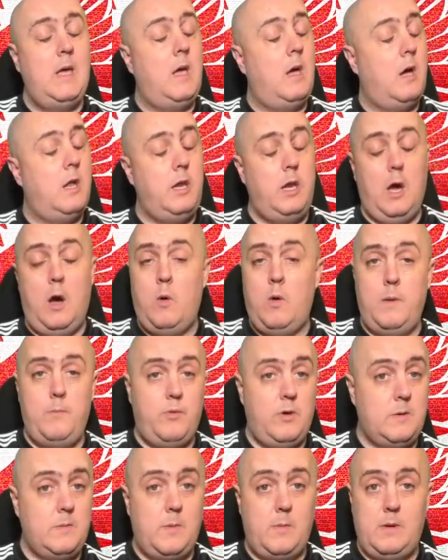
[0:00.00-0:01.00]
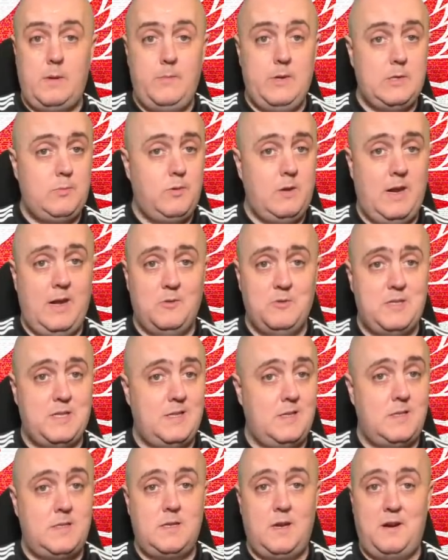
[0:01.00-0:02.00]
I know I'm probably mispronouncing
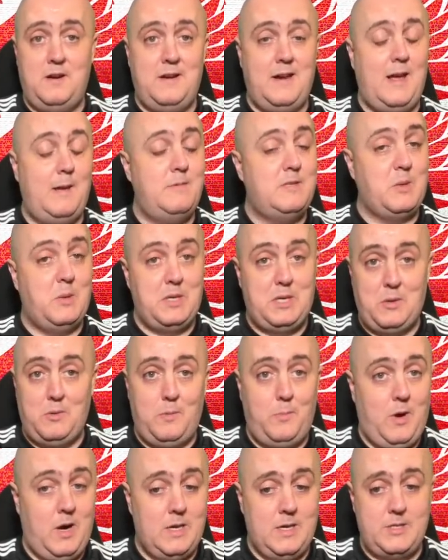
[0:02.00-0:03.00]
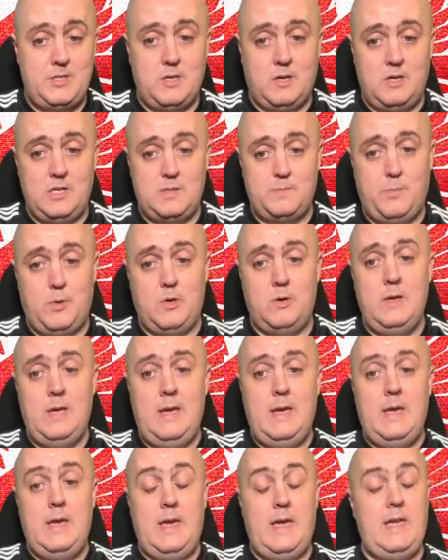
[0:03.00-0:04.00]
his surname, so I do apologise, but
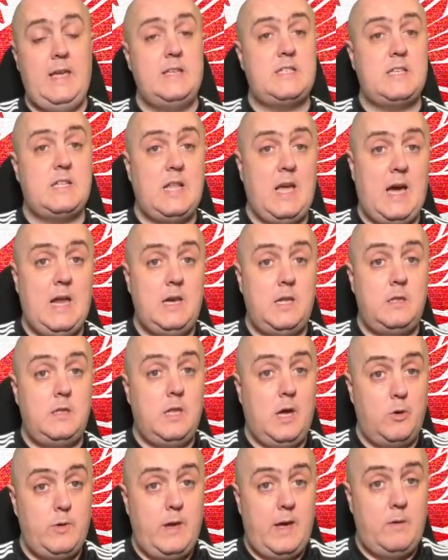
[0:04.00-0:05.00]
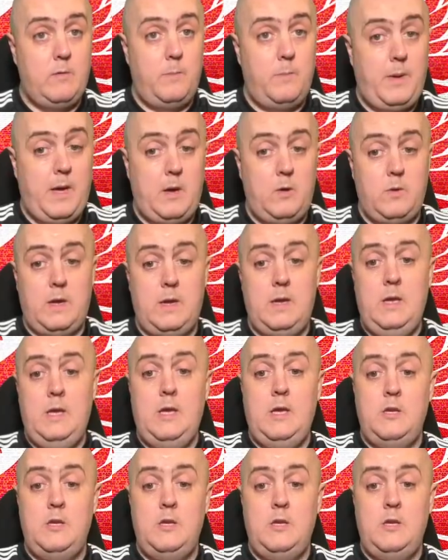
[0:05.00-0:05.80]
he is a talent, no doubt about it.